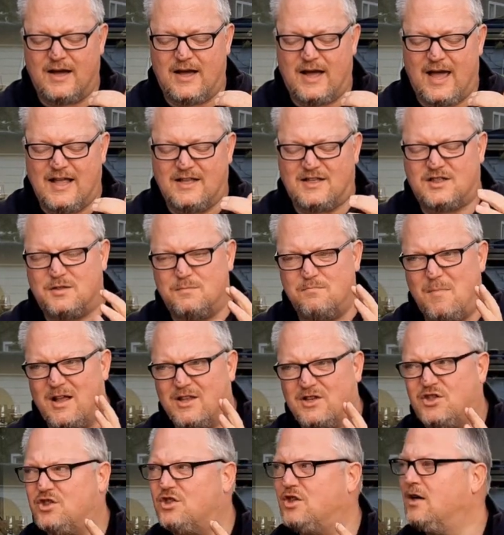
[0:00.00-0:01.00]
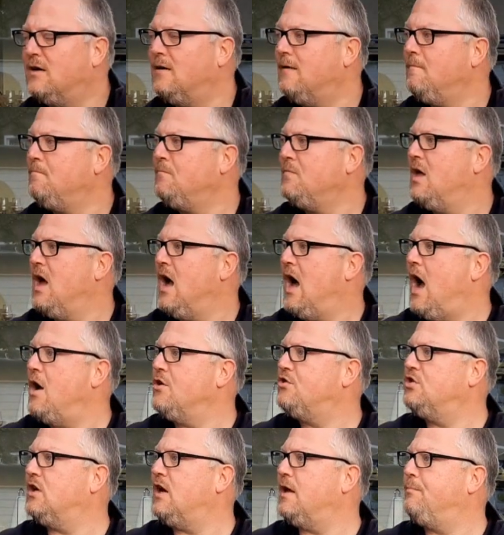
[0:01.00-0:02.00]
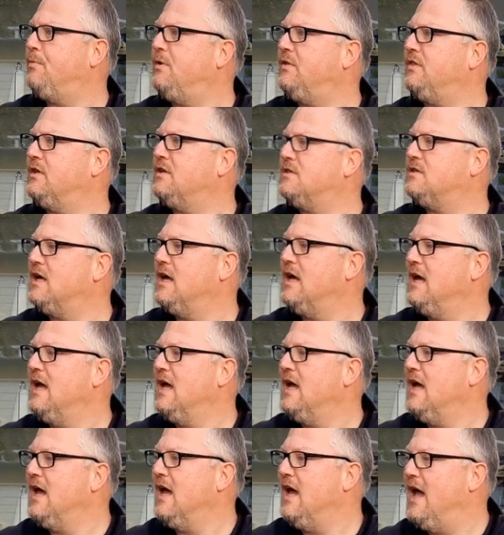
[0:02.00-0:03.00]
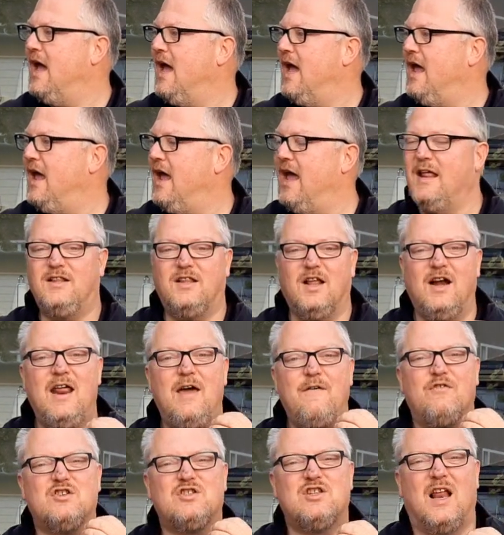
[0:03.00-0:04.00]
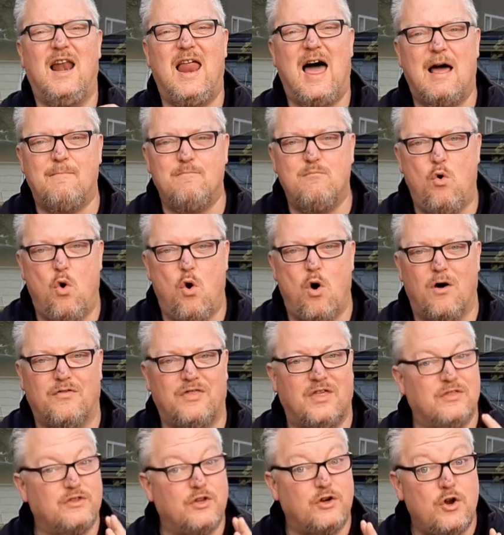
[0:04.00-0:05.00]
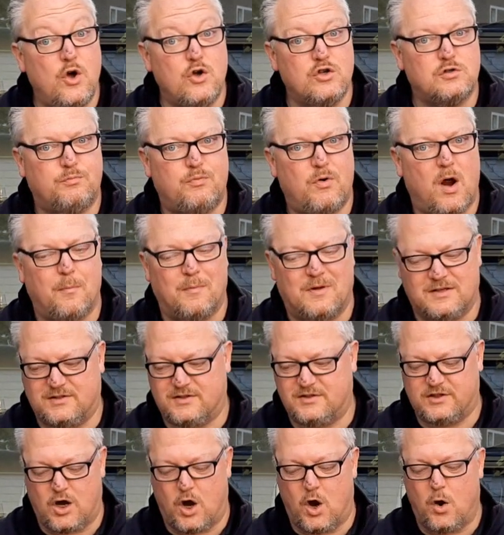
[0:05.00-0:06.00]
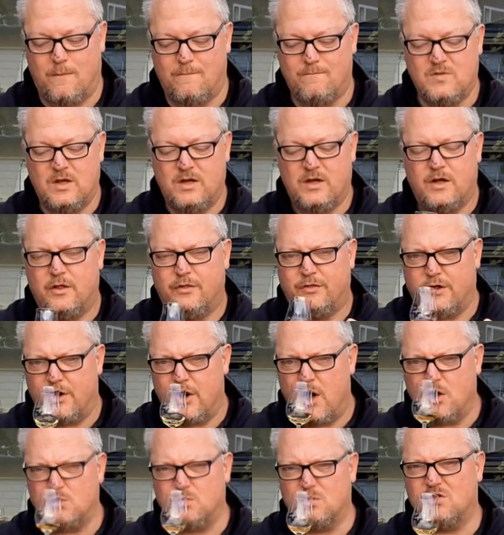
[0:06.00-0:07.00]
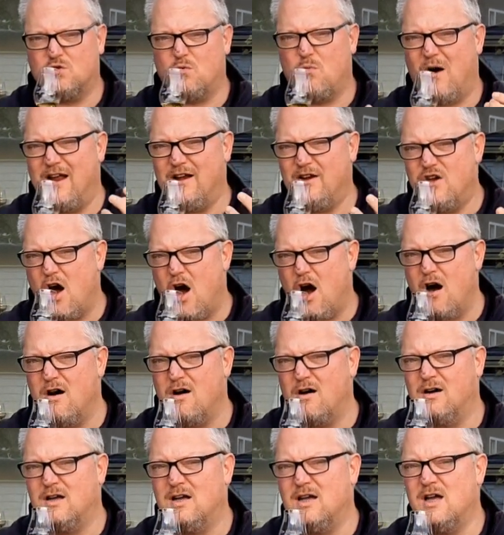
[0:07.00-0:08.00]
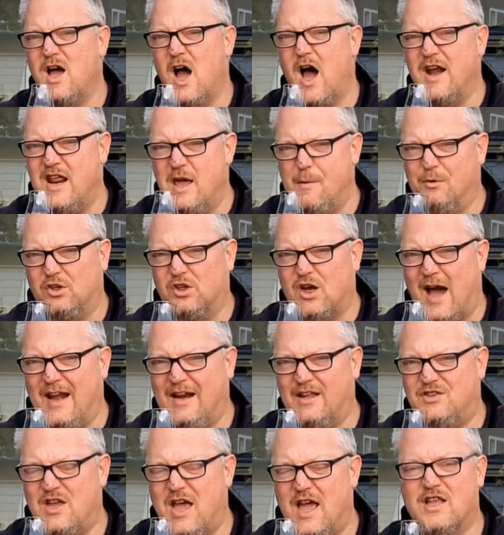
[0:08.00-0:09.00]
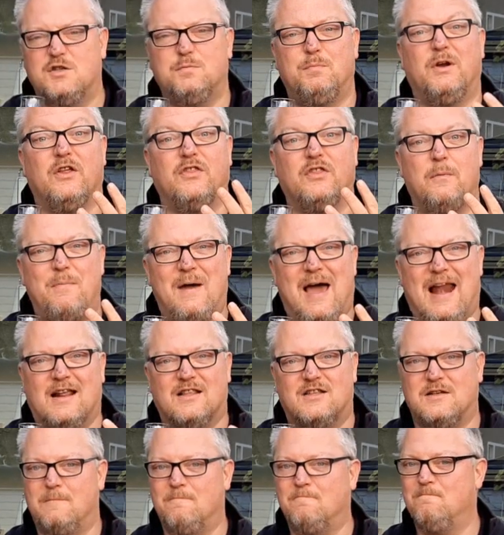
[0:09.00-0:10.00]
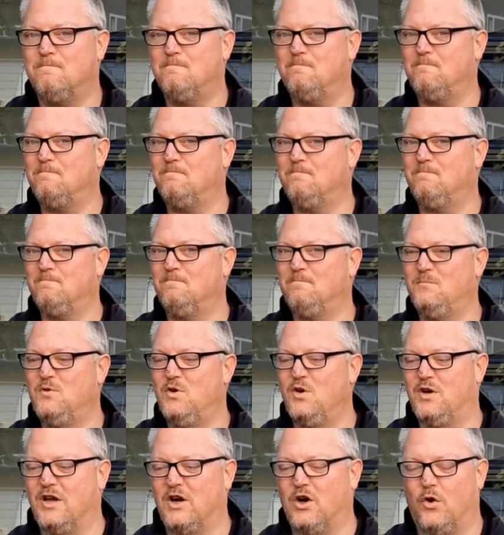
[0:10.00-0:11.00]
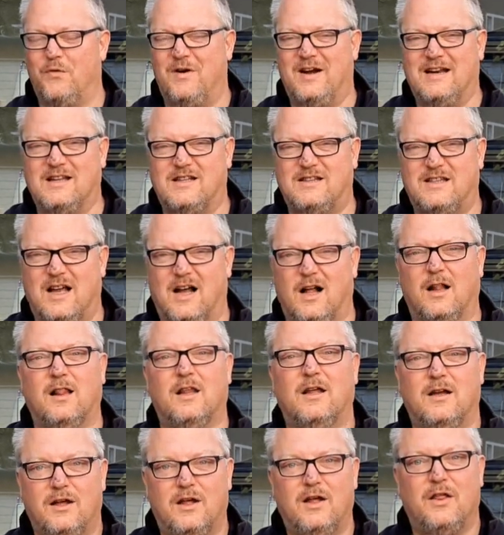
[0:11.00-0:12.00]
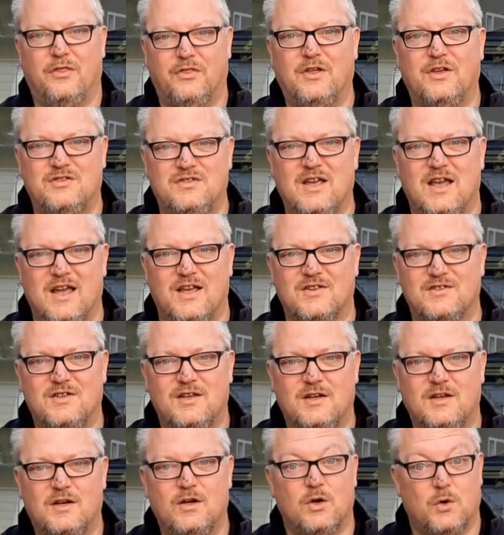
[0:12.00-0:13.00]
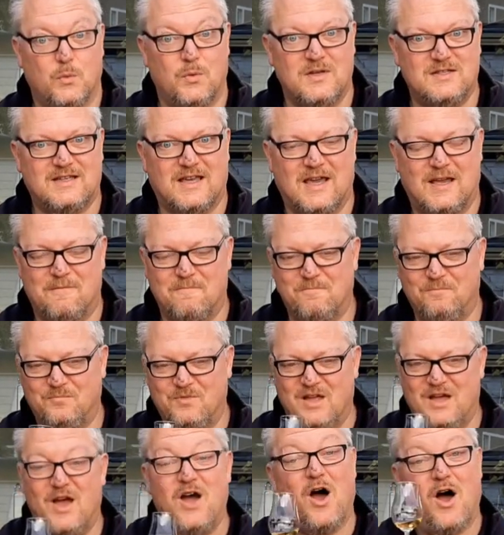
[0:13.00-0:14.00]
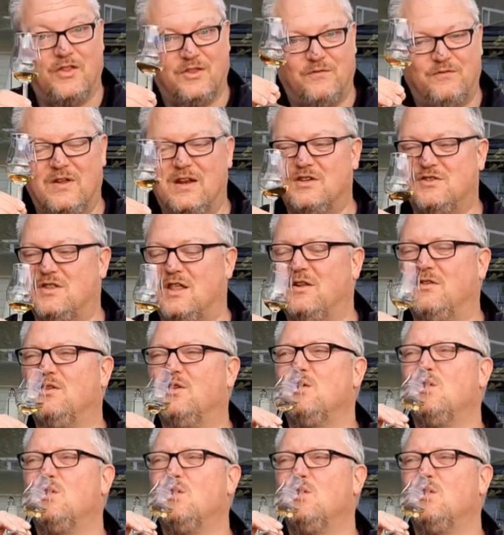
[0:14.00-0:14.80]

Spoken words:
it's much, how should I put this, it delivers a lot more than the nose promised. So the nose was quite young, unable to hide its age, but on the palate you can already tell this is whiskey. And the finish then,